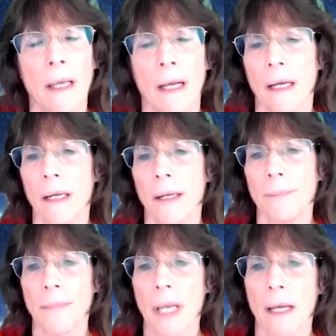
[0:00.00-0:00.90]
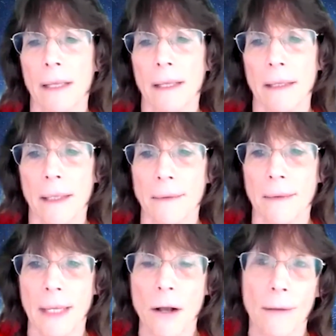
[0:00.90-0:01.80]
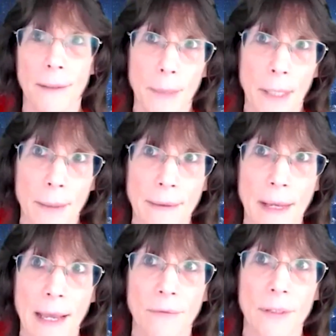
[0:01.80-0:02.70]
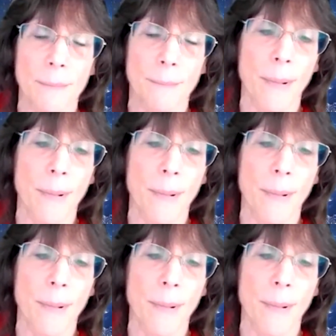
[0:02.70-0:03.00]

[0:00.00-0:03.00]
They call it, they have this